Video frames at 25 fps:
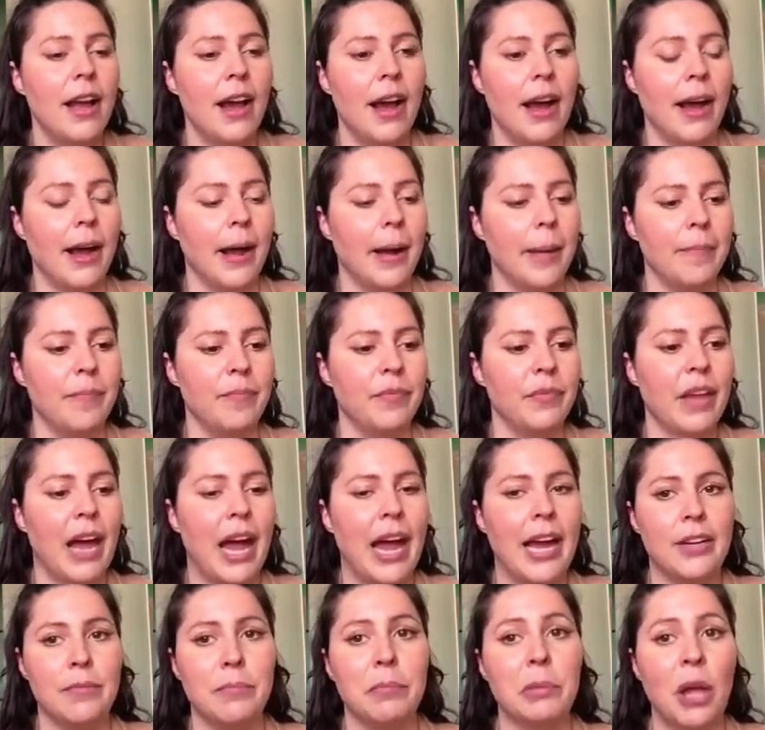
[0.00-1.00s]

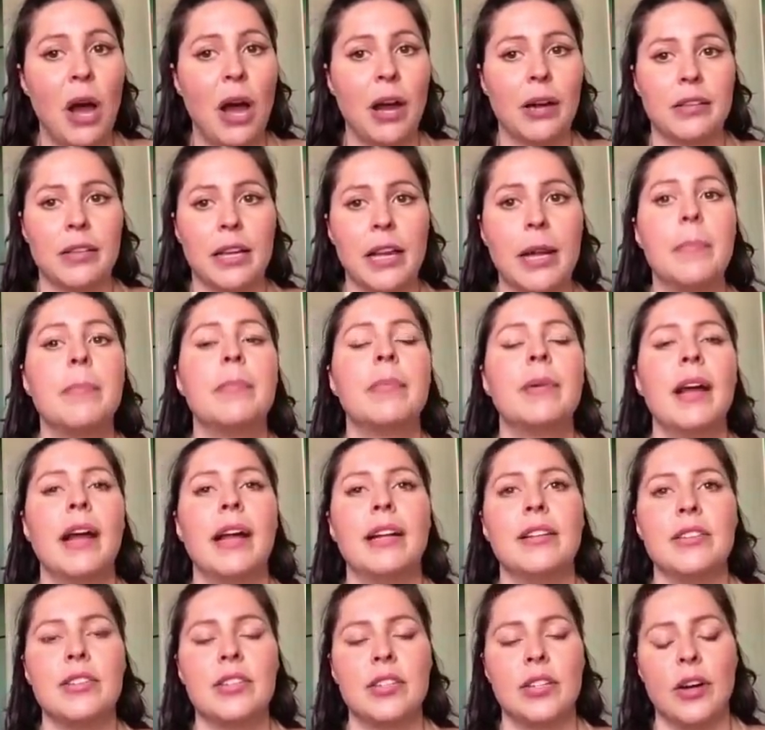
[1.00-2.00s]
I block them,
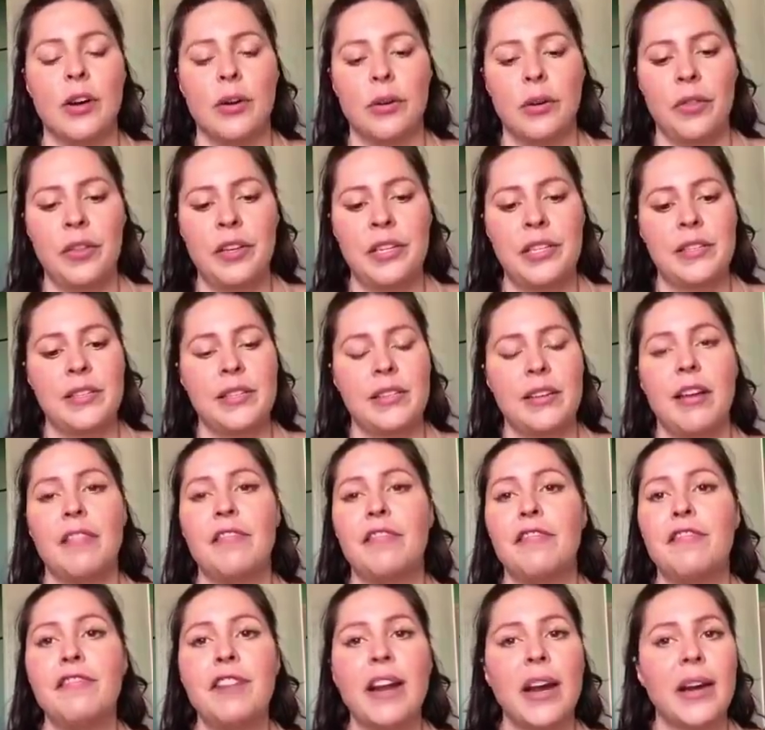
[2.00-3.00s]
and so this is a
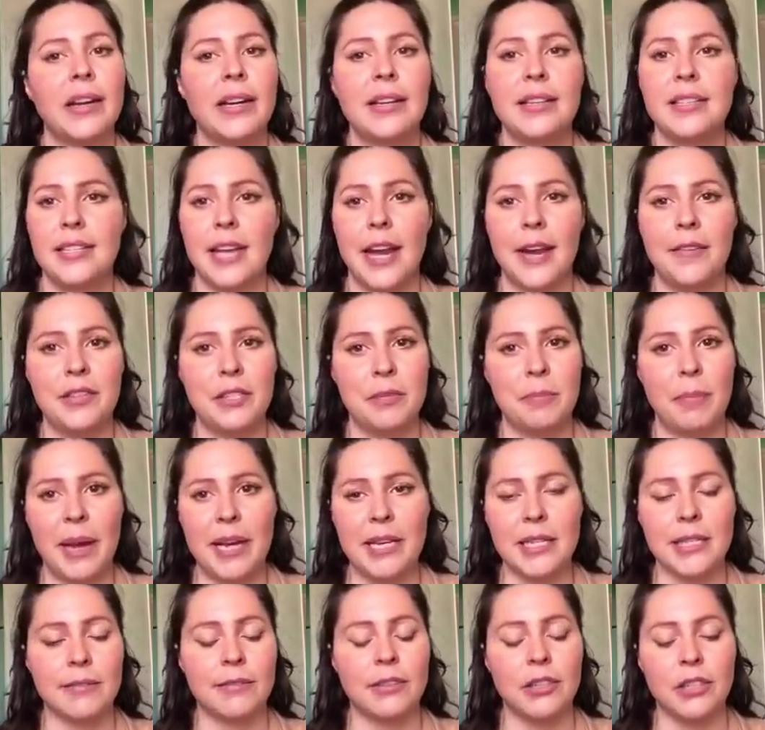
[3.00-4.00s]
very safe
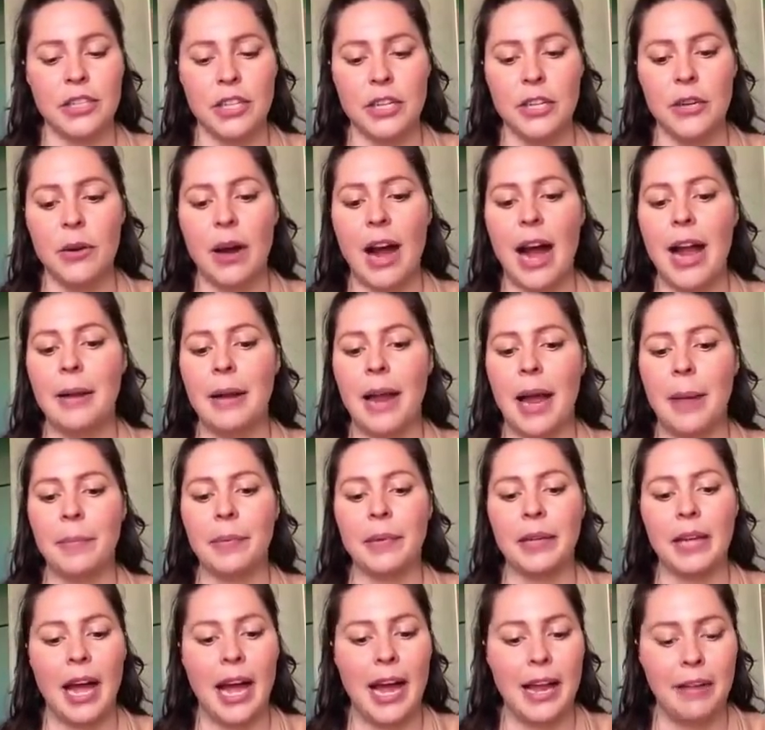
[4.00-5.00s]
space for you.
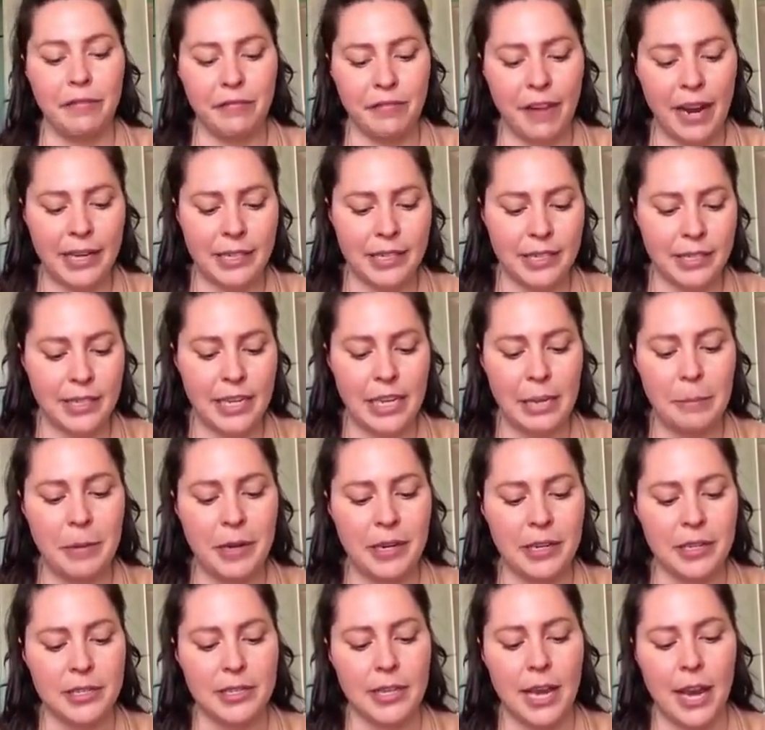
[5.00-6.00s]
I fight to keep
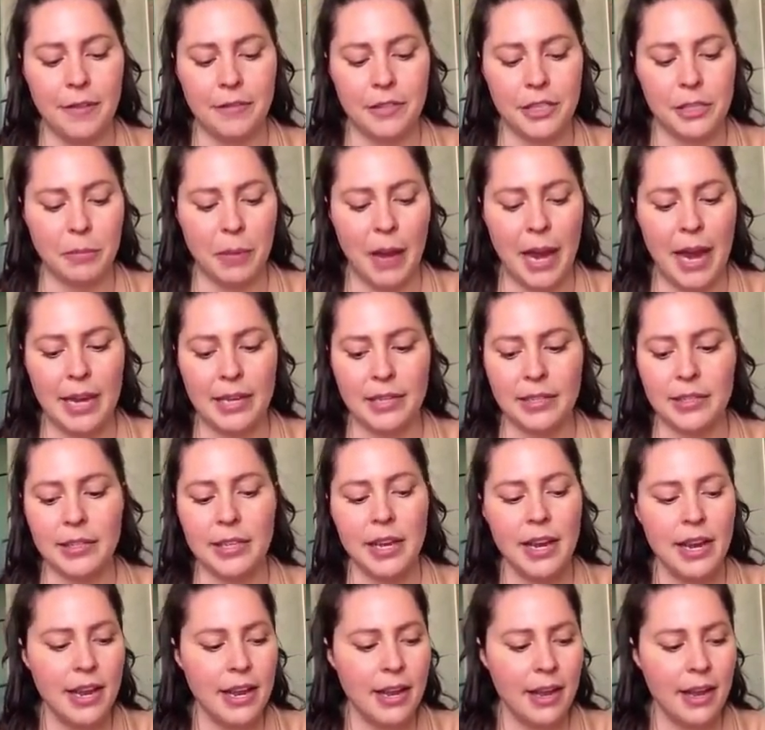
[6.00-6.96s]
it a safe space.